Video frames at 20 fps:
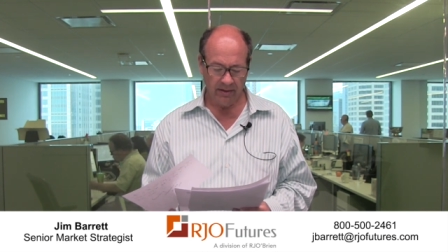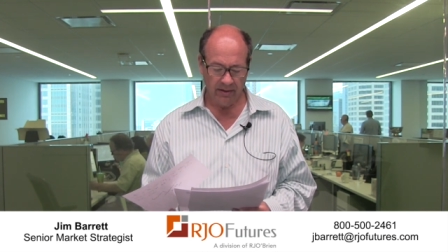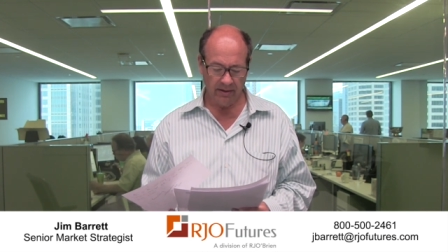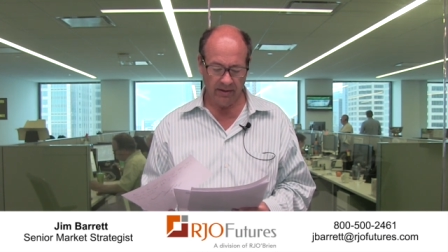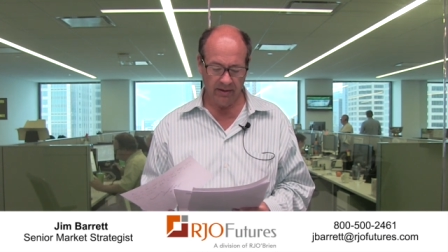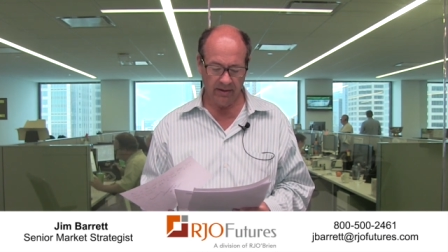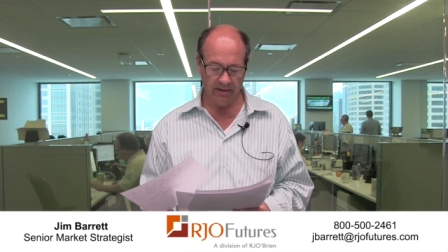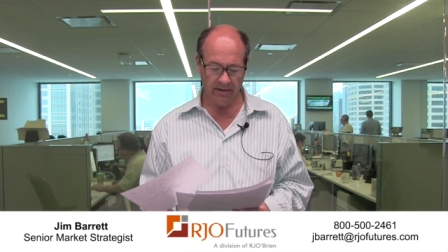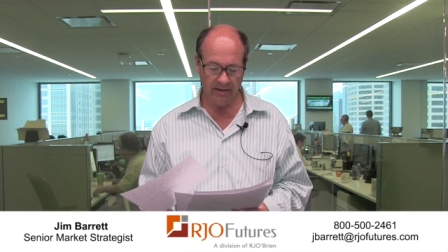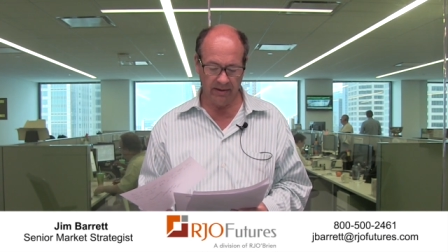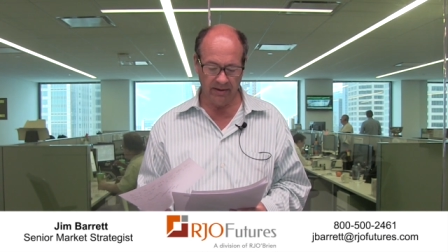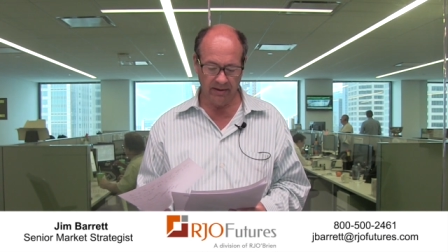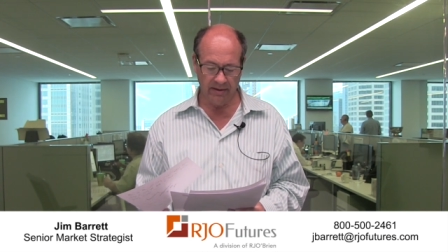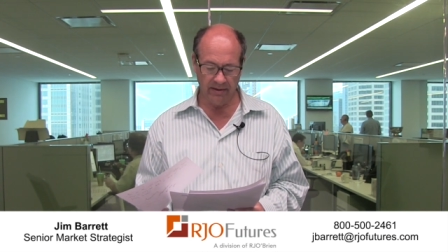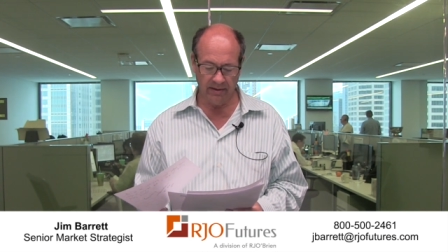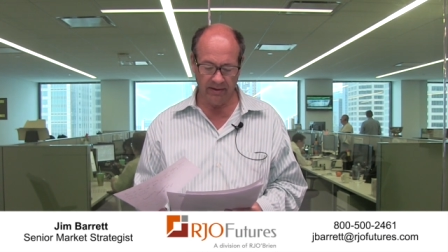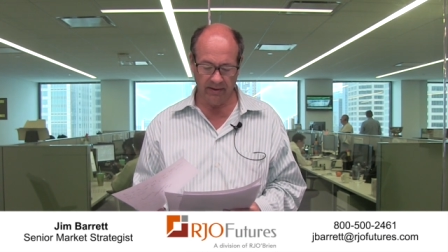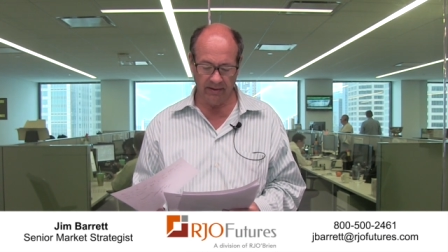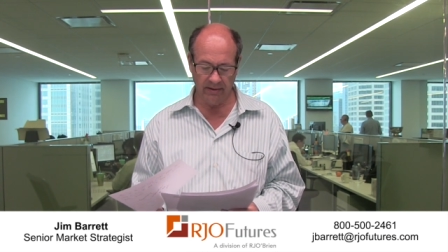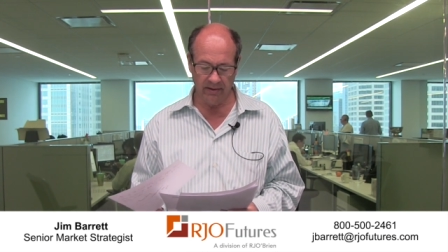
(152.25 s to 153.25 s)
UK,
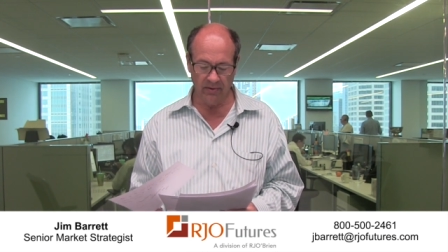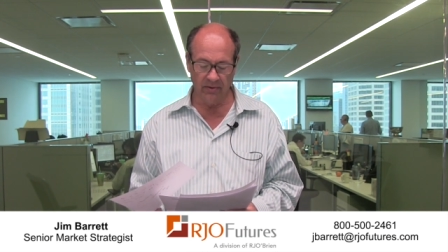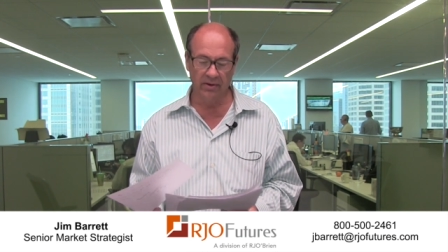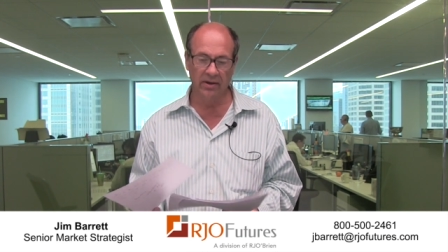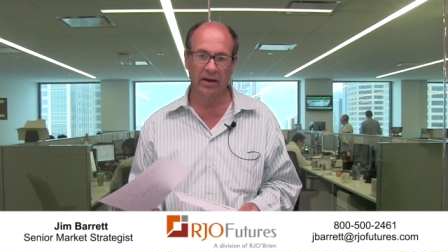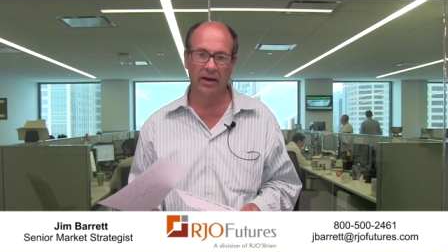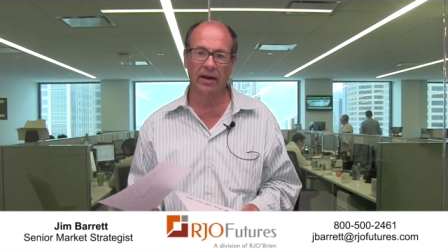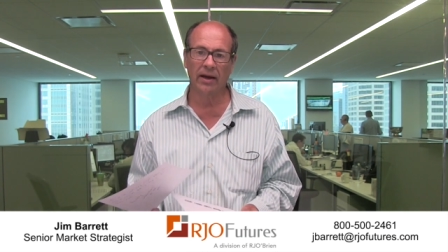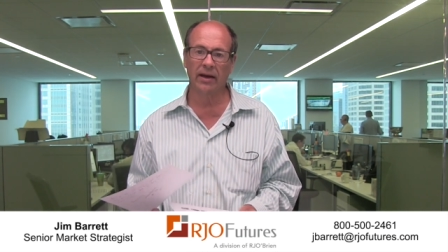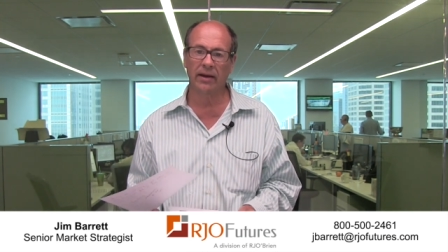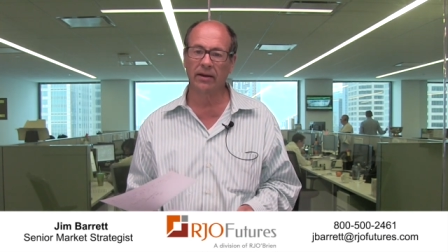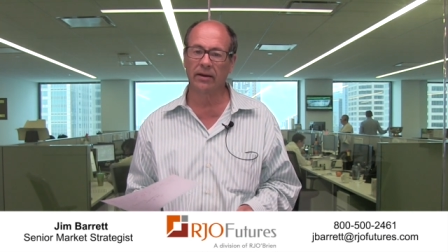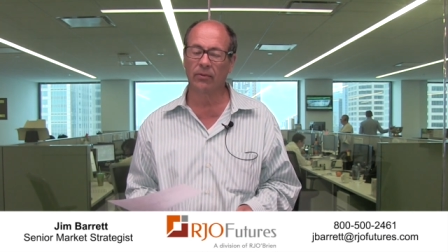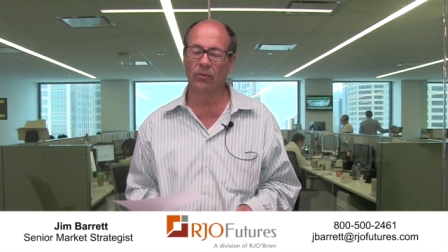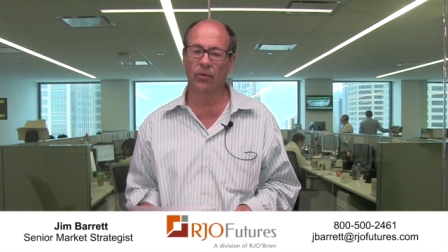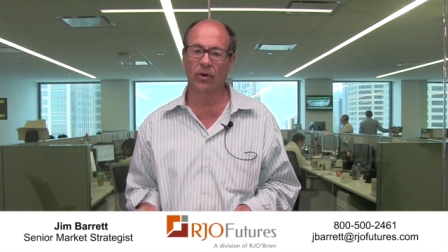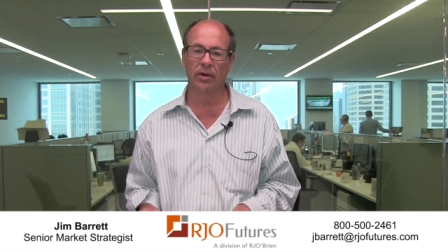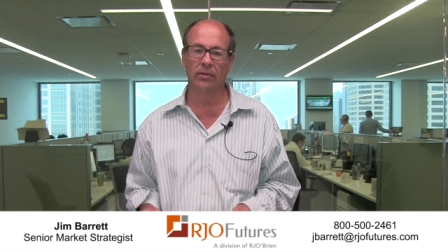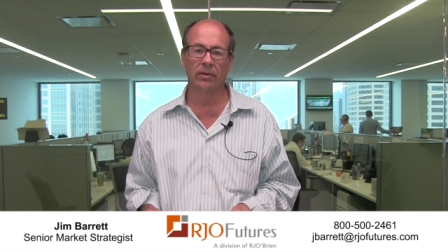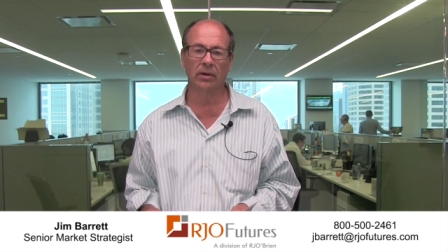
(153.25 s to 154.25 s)

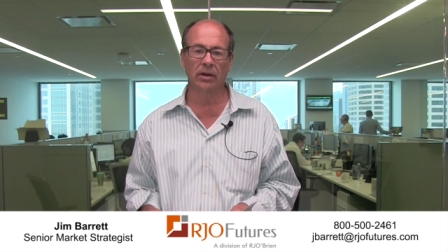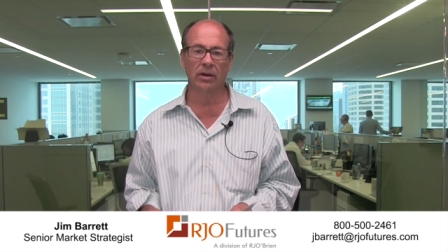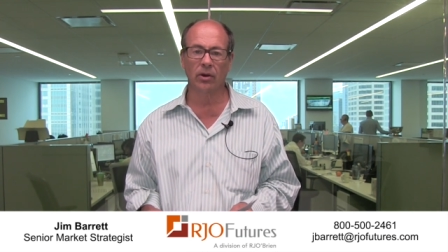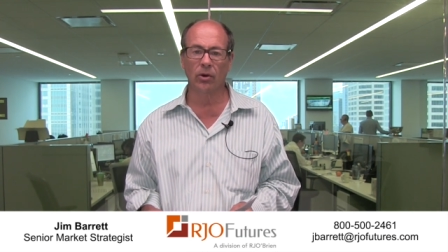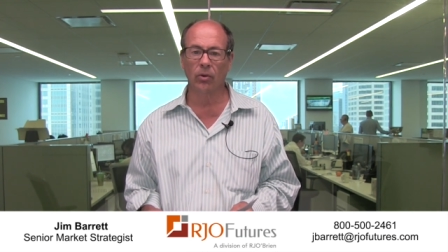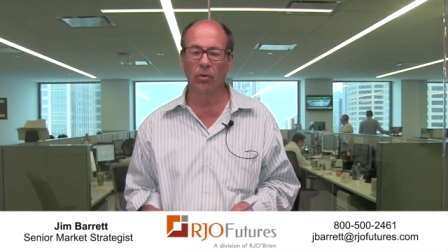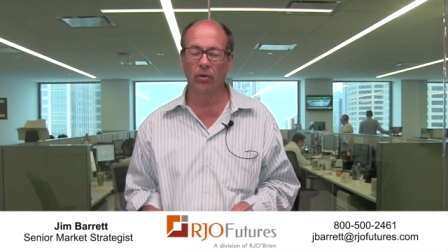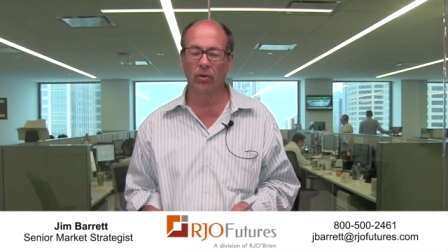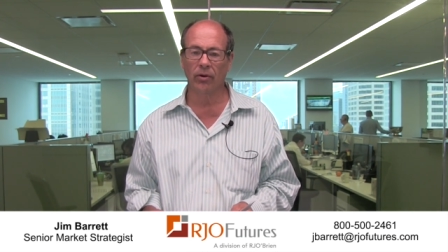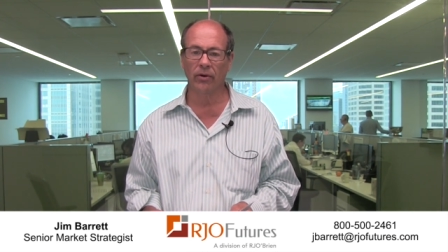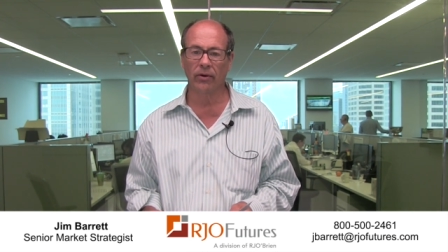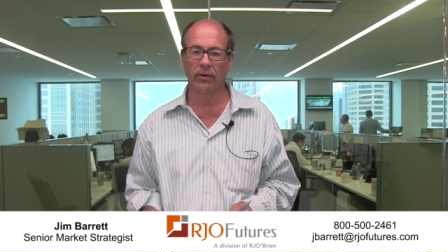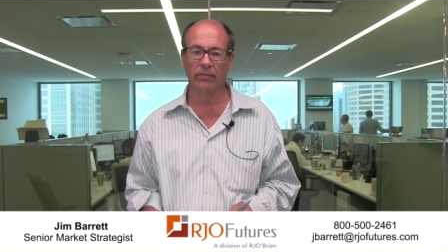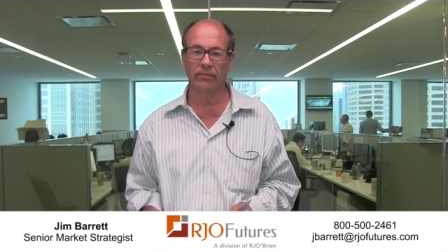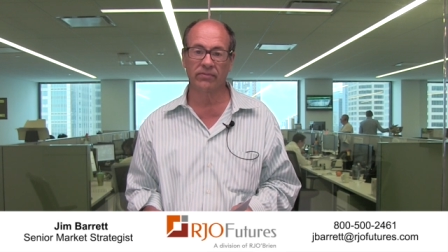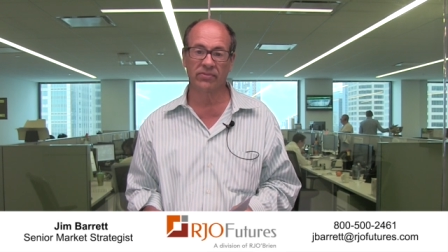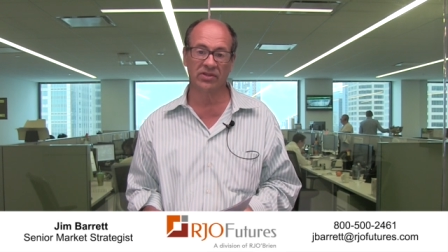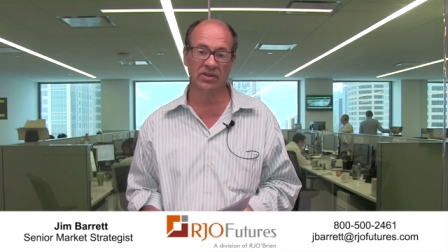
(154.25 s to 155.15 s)
uh, one and a quarter.